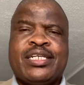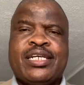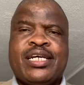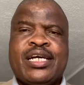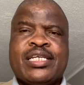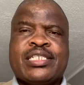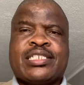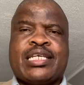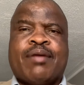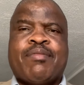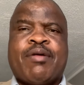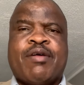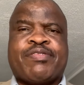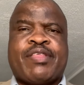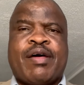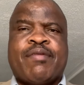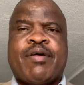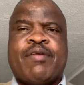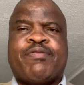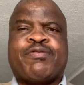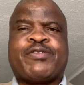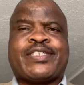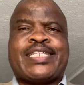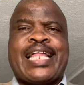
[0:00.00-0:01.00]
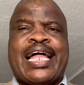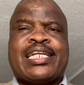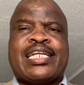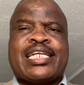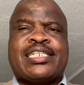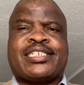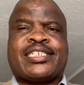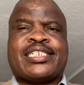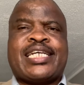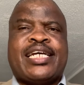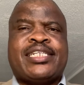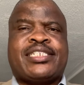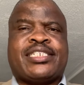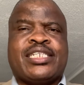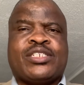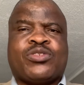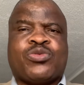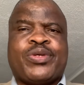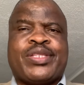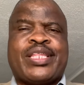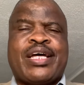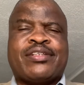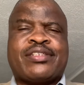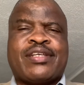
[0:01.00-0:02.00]
Some of them have started churches
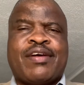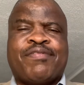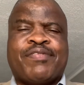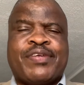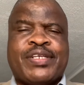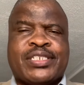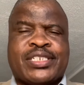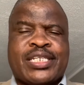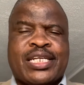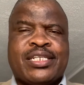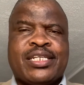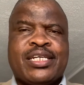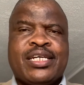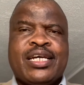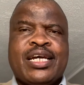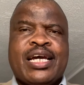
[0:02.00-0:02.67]
without a vision,